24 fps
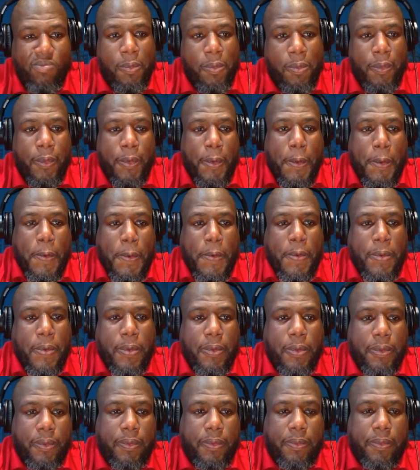
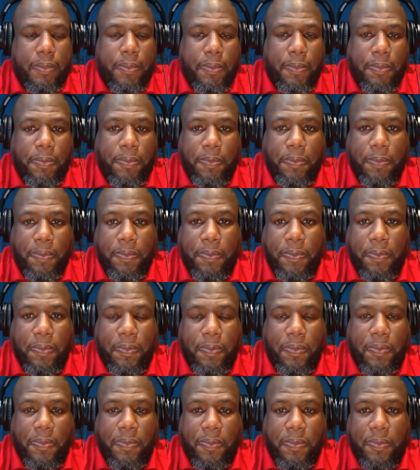
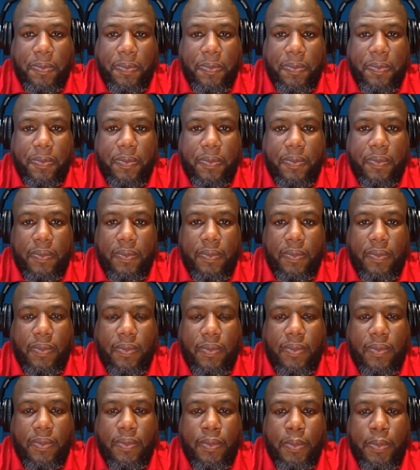
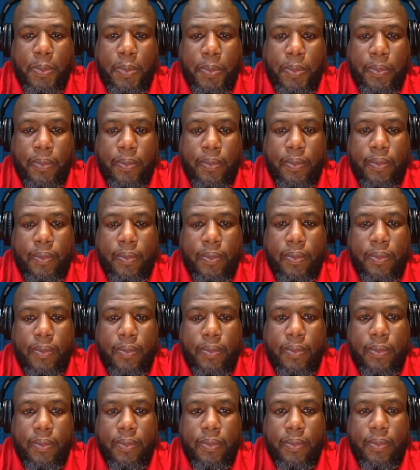
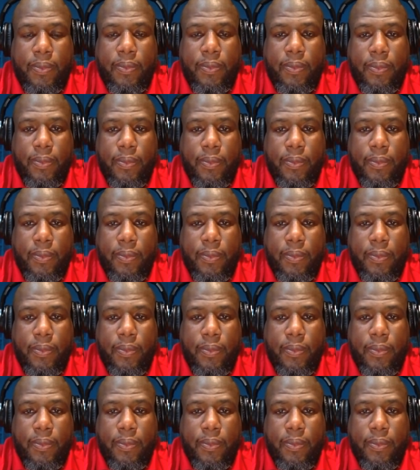(not speaking)